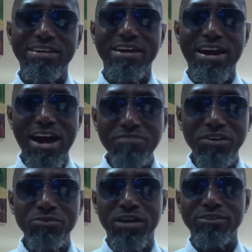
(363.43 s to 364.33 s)
Have a
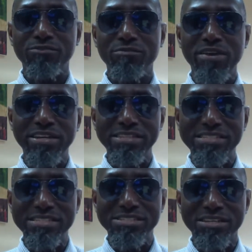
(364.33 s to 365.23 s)
look at the remaining
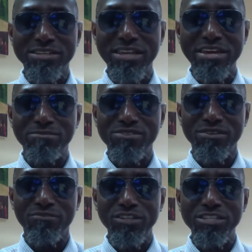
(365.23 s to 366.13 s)
6 games
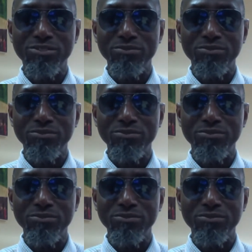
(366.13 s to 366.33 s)
for these 2